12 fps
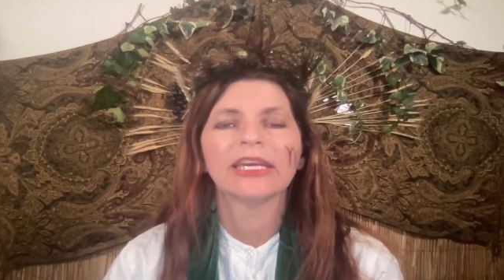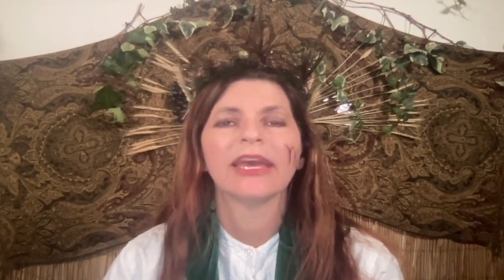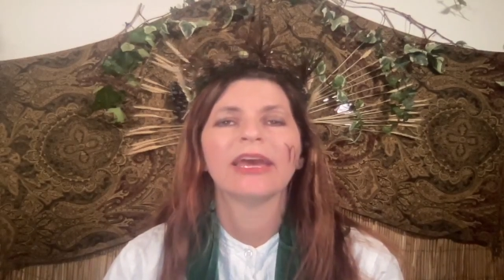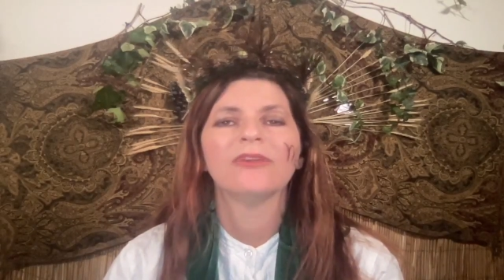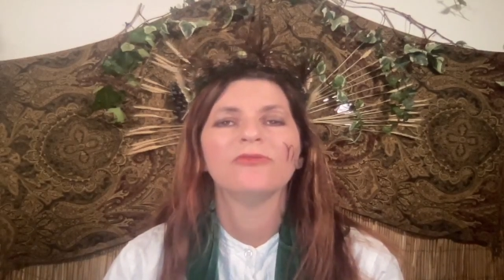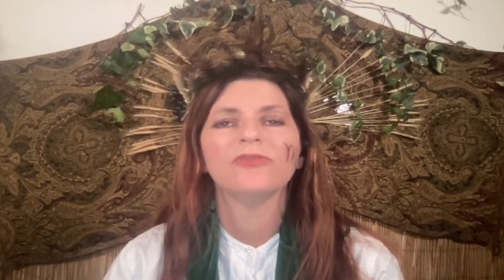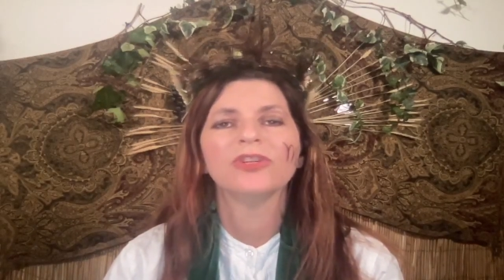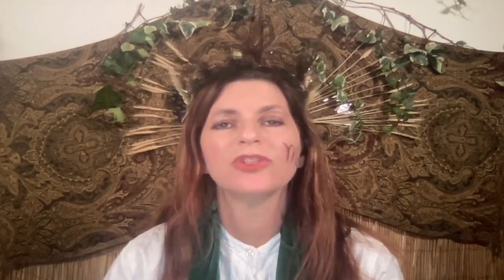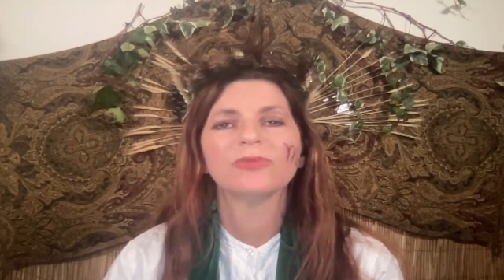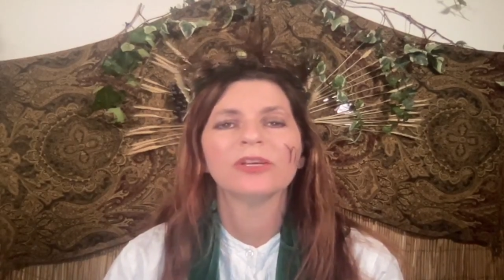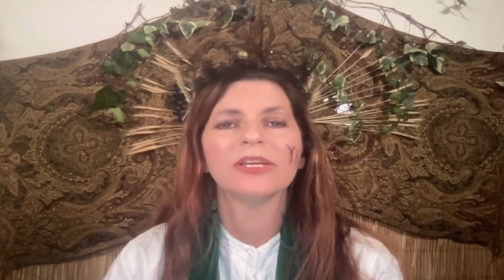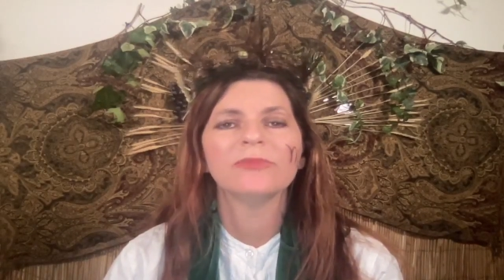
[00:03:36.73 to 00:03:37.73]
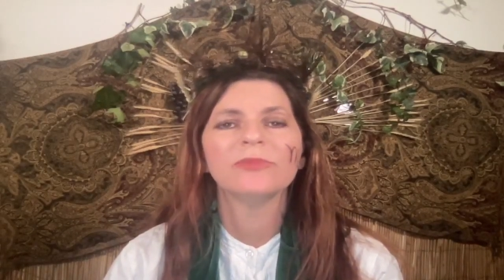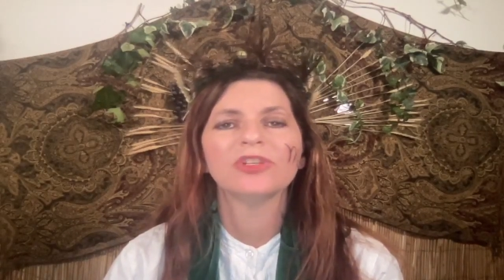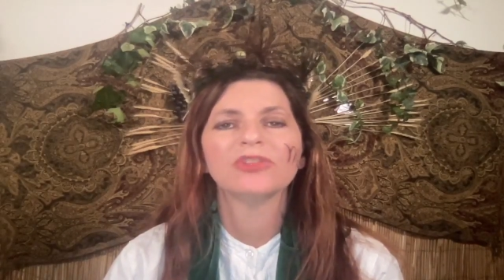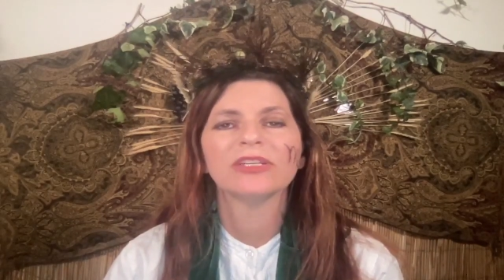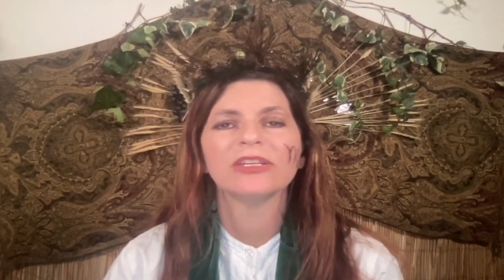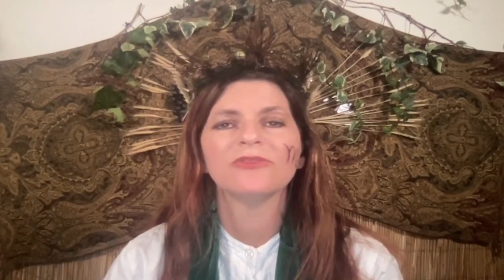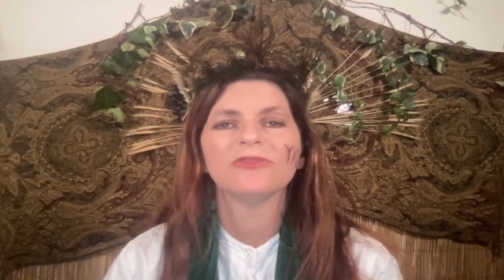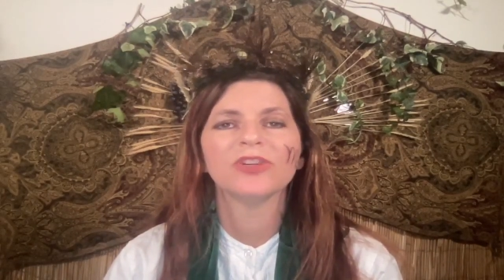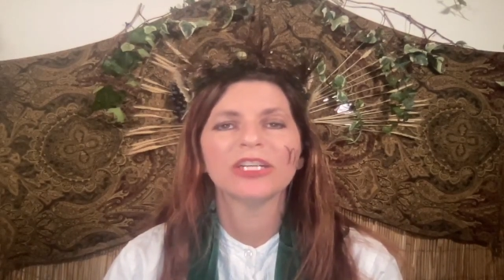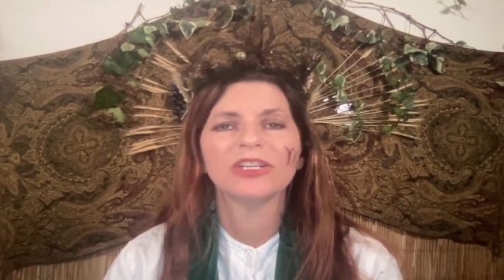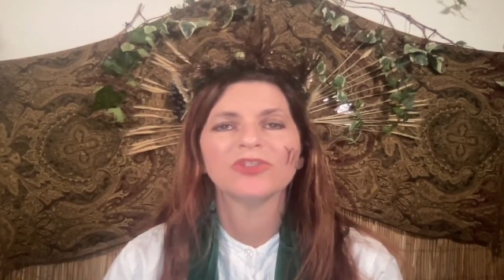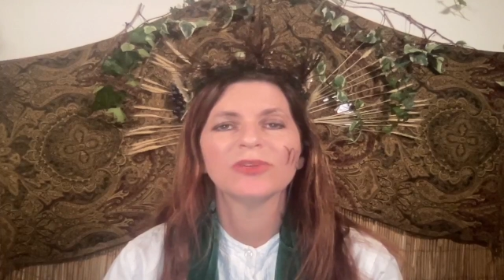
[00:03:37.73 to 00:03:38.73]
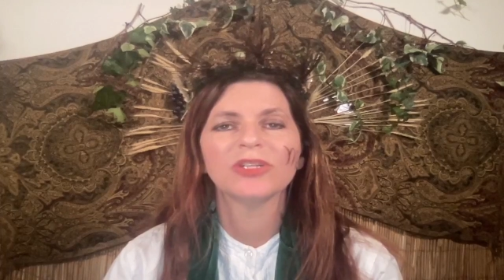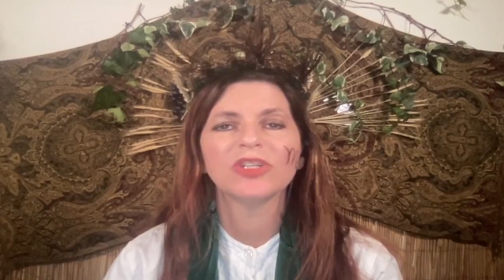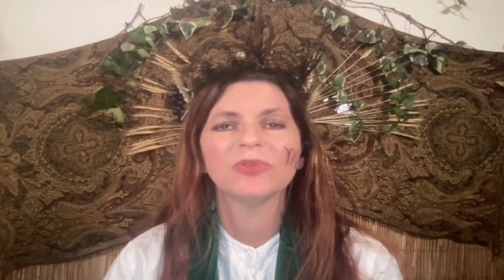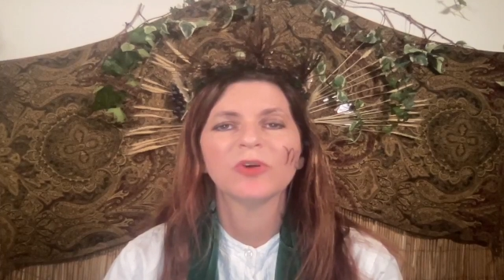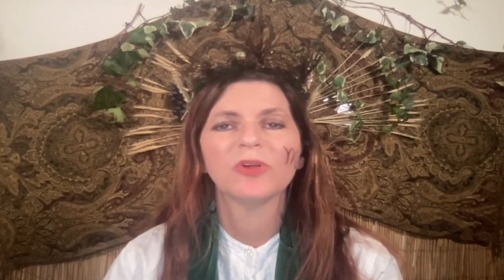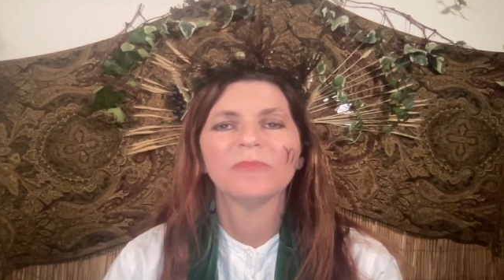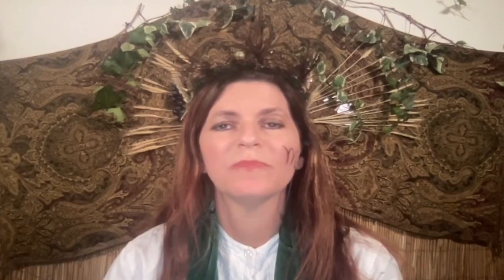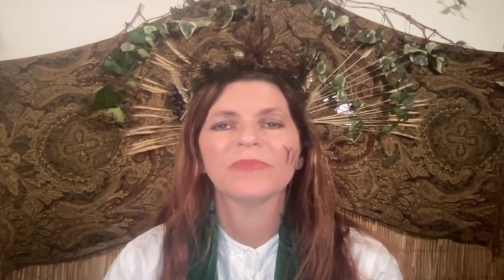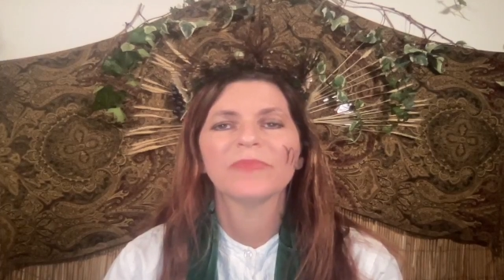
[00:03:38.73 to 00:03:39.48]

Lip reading: and visual imagery for each ritual.